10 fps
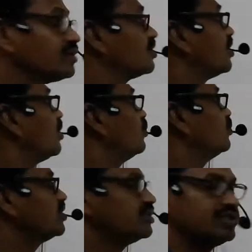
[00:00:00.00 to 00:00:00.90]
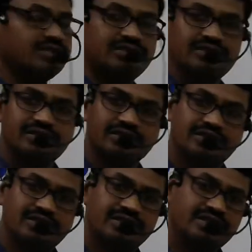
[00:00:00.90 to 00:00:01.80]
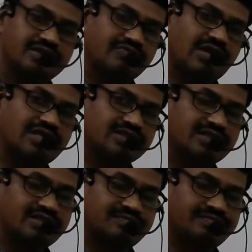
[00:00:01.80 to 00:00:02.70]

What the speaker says: How we can get this valency